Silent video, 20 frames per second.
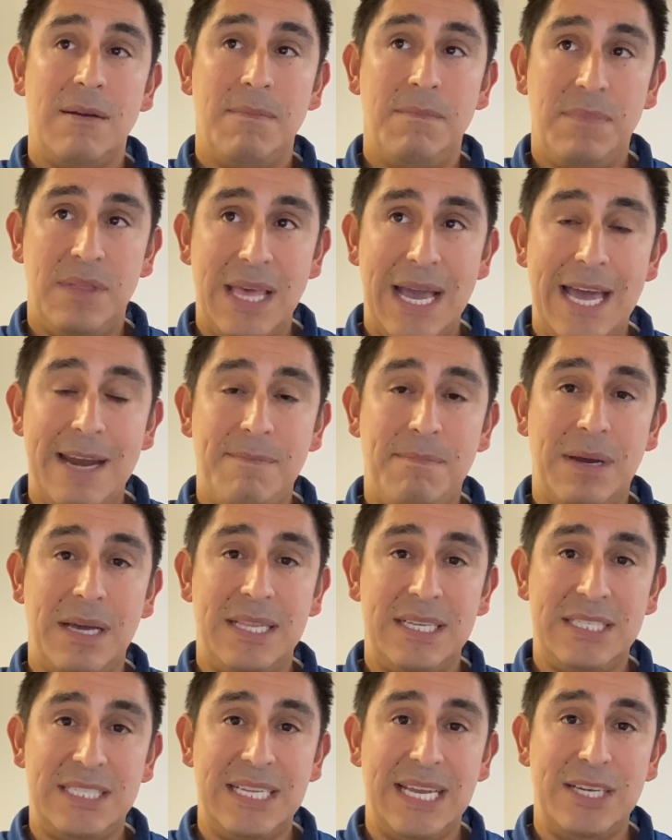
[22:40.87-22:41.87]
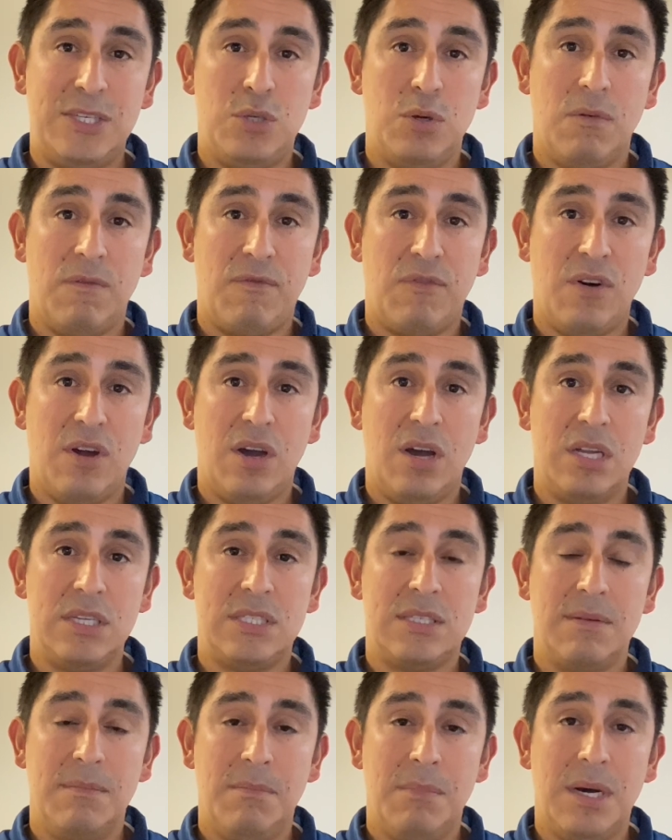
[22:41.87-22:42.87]
that by the statute of
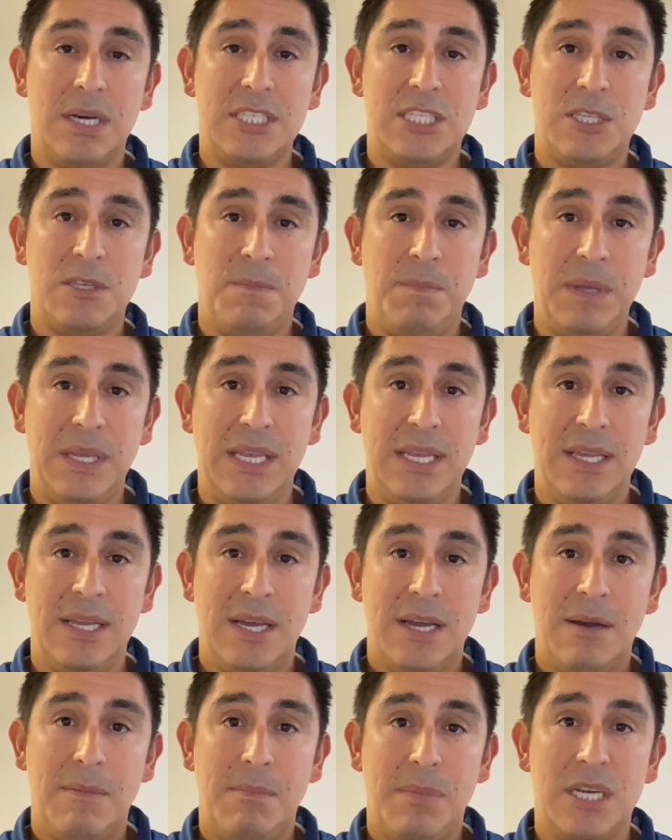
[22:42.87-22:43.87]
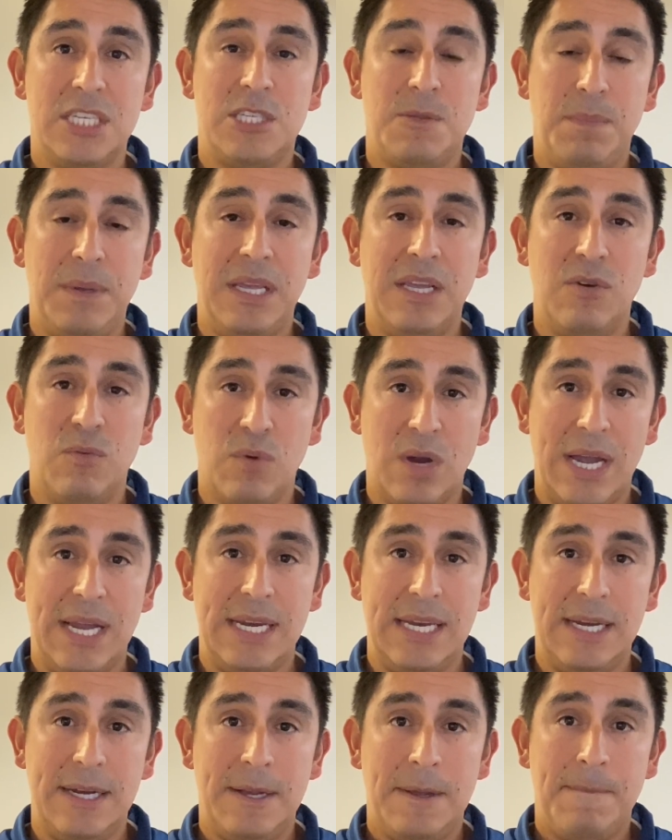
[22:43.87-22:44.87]
frauds must be in
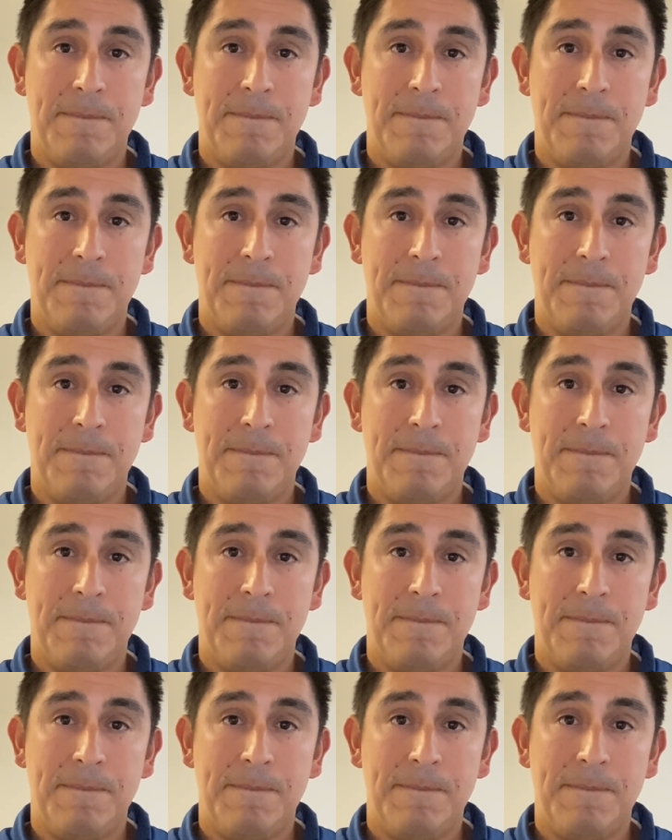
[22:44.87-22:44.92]
writing.